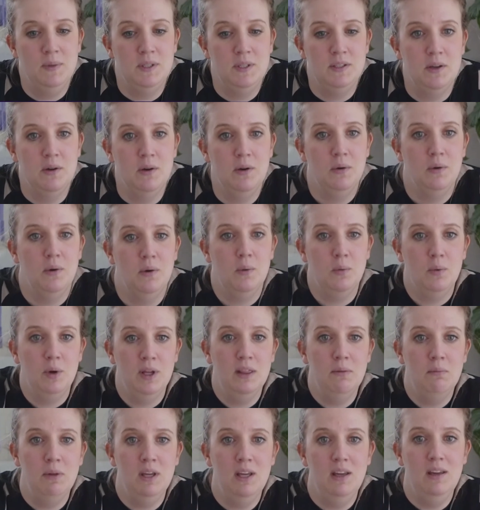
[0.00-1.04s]
So
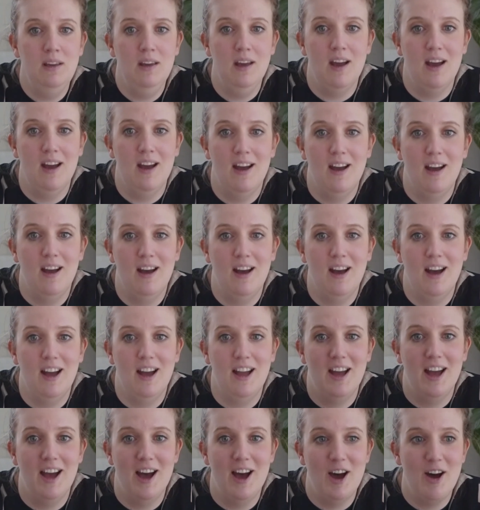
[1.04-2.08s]
with me,
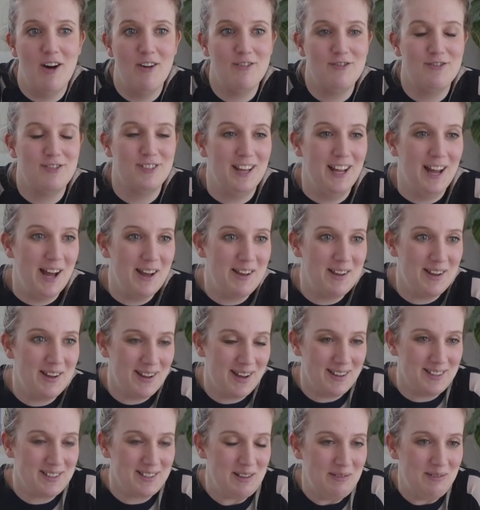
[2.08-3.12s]
I
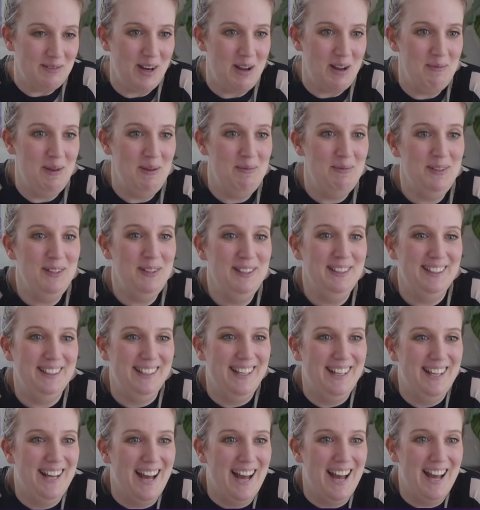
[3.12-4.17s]
have some great people.
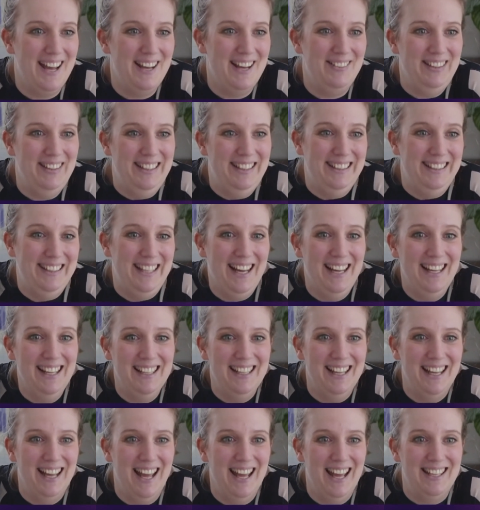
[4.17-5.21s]
I have
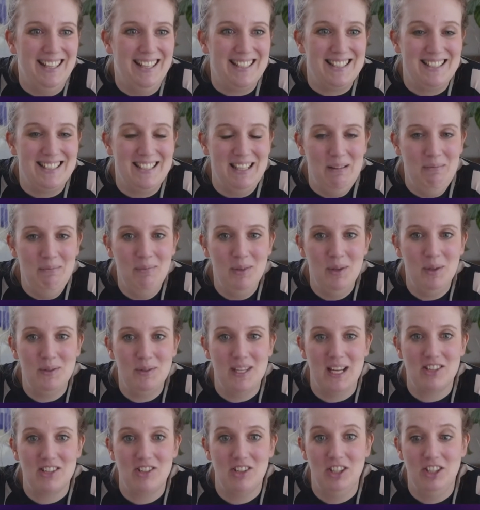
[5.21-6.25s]
Linda and Nassim,
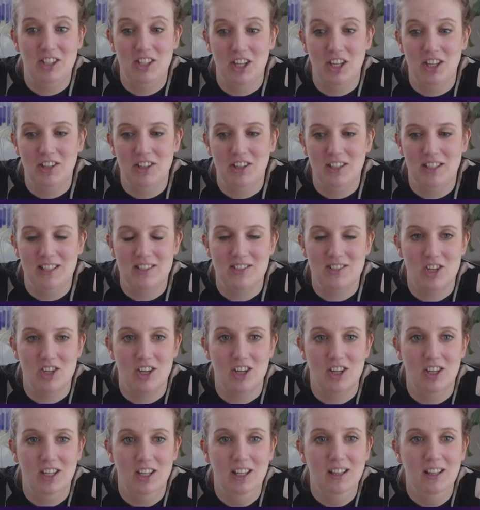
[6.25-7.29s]
who's actually done this
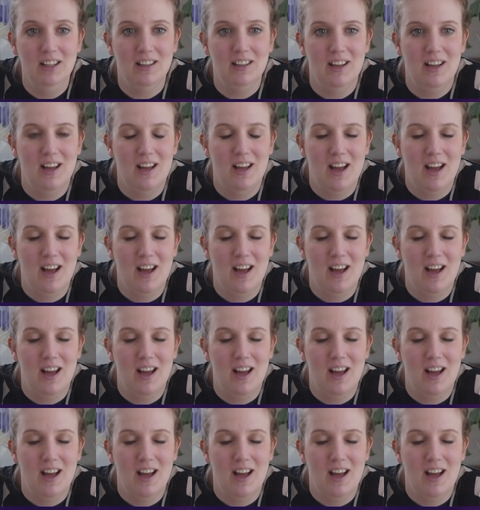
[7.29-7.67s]
journey.